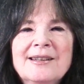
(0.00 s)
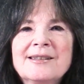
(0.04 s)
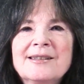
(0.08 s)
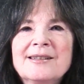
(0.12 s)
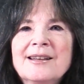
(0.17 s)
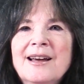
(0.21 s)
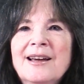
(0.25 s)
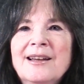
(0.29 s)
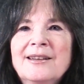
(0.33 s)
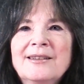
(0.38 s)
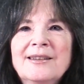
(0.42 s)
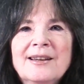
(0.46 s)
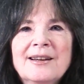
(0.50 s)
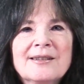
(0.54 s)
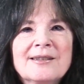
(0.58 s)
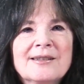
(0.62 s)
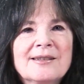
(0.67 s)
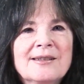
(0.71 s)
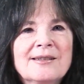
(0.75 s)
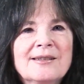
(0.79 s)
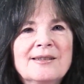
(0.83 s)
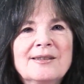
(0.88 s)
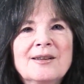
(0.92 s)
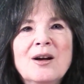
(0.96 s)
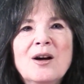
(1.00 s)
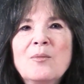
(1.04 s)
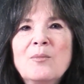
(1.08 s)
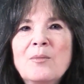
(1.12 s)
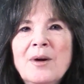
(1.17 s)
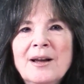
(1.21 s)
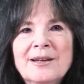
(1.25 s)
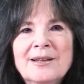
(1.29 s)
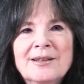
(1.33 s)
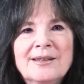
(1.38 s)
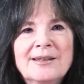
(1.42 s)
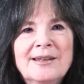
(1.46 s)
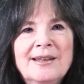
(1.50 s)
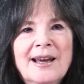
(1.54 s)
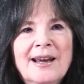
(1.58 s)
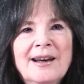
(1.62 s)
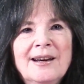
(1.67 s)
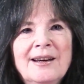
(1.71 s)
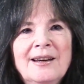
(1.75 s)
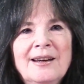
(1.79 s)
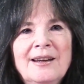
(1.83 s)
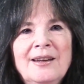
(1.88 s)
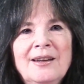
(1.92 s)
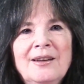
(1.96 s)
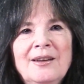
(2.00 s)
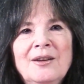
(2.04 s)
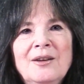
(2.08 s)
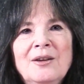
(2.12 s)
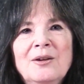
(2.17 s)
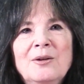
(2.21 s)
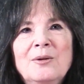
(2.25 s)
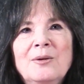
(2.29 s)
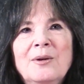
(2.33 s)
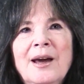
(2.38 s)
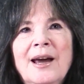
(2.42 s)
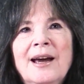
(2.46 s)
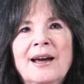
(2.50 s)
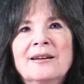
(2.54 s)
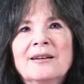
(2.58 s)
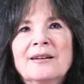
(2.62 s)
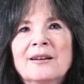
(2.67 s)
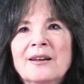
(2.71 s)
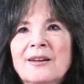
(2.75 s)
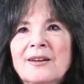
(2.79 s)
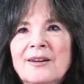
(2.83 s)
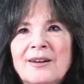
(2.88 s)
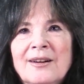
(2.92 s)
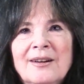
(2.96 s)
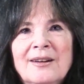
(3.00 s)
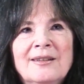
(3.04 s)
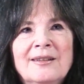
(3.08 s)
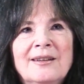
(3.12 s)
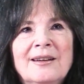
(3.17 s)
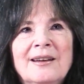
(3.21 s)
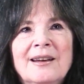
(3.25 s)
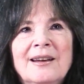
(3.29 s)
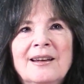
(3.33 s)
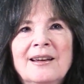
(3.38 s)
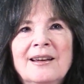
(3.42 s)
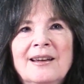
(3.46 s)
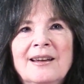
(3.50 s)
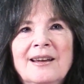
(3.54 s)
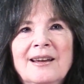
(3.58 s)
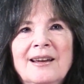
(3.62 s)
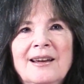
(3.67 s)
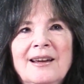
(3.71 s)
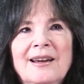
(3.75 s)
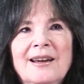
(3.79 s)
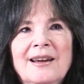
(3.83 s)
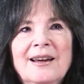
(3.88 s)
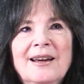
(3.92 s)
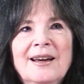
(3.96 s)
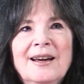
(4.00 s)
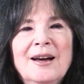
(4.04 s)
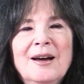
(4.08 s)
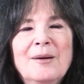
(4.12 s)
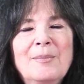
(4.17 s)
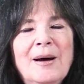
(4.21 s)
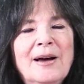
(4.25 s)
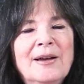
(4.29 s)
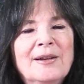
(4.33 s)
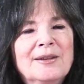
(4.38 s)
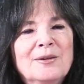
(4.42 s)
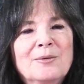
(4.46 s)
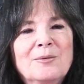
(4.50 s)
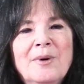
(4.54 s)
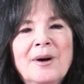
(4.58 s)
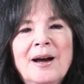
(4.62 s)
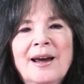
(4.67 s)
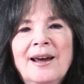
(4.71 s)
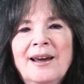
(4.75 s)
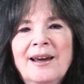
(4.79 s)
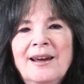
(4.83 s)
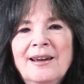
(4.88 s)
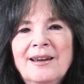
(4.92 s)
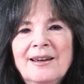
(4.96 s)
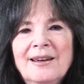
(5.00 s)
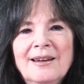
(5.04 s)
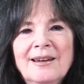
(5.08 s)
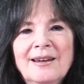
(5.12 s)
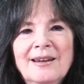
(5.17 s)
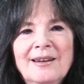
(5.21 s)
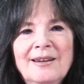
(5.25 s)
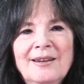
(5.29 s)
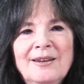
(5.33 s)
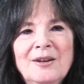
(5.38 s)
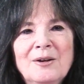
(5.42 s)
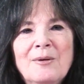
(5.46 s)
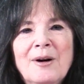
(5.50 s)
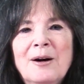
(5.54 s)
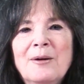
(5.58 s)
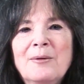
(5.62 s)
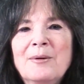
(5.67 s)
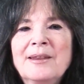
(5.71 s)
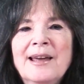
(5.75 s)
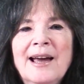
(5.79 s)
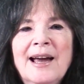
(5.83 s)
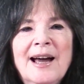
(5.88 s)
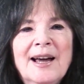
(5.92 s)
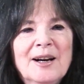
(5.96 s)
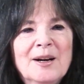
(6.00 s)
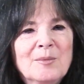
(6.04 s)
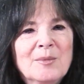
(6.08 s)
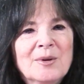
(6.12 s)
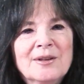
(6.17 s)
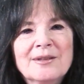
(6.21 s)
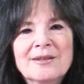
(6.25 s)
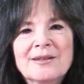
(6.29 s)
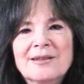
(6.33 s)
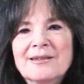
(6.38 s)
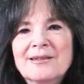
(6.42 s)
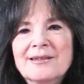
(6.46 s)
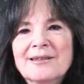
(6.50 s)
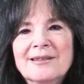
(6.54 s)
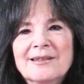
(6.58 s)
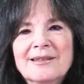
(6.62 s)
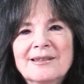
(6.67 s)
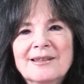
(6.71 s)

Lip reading: said, there's so much that you can learn about the way you are with animals,